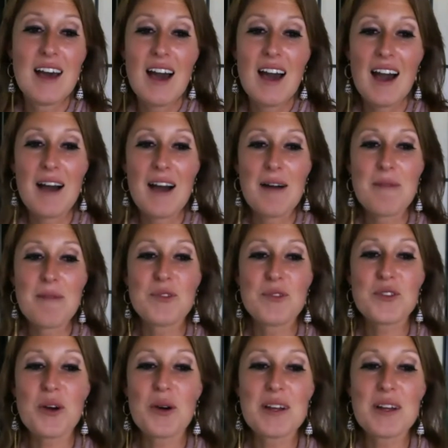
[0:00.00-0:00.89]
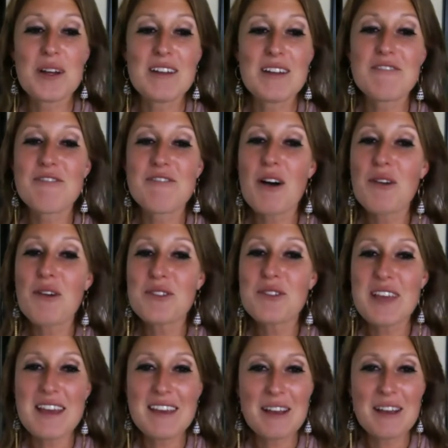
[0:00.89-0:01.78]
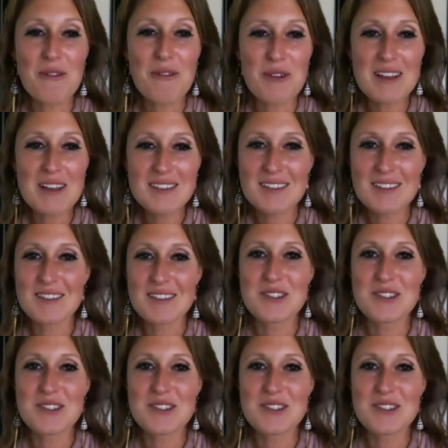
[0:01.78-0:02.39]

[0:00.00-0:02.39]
um, so it involves taking risks